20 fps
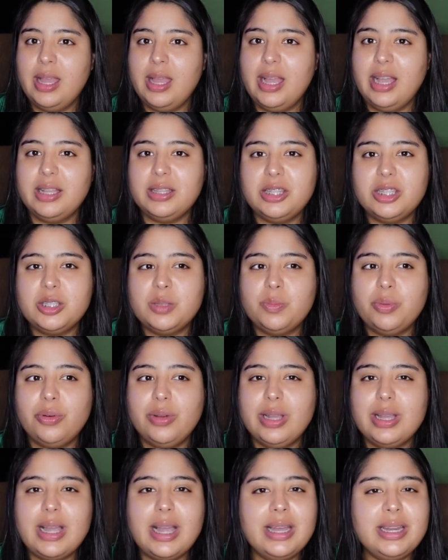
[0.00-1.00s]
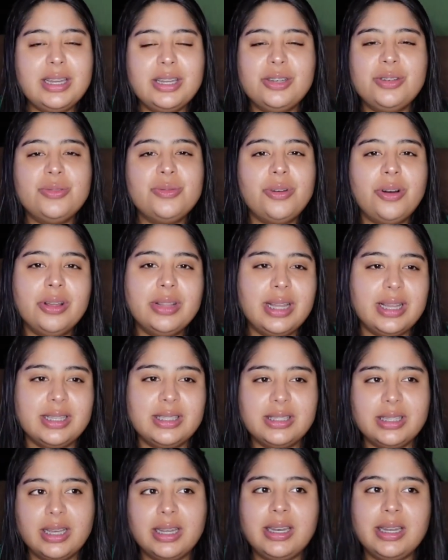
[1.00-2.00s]
At this point, I didn't do all that
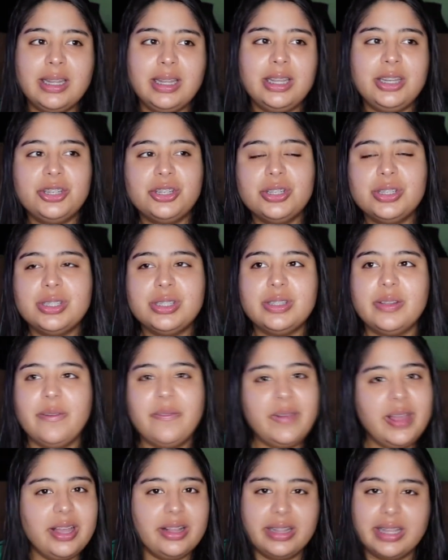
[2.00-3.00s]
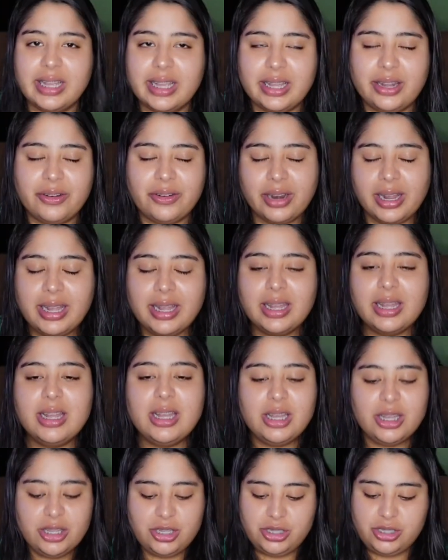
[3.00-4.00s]
studying just to fail again, right?
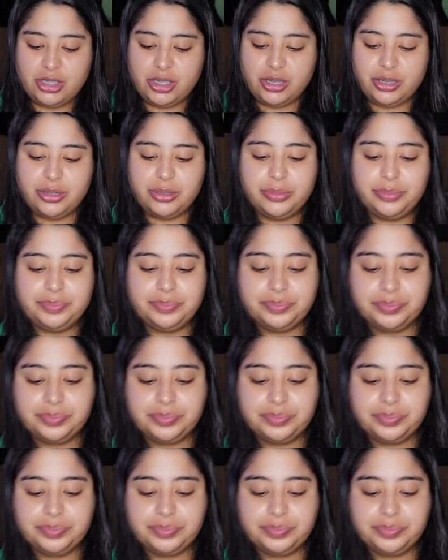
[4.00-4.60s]
So